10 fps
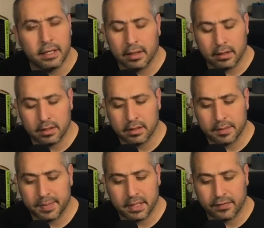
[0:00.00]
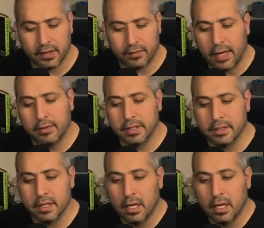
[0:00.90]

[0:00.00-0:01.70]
this specific virus,